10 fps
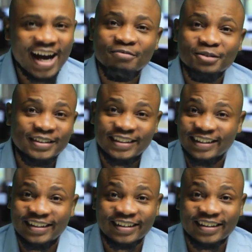I'm not
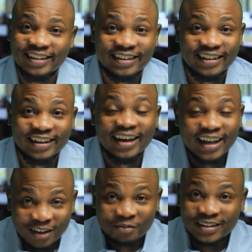kidding.
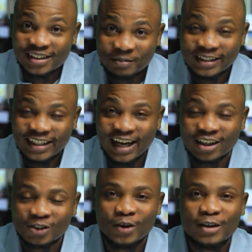It feels
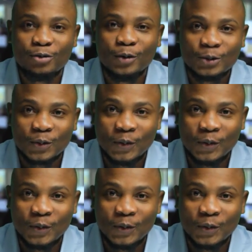special. So if you were to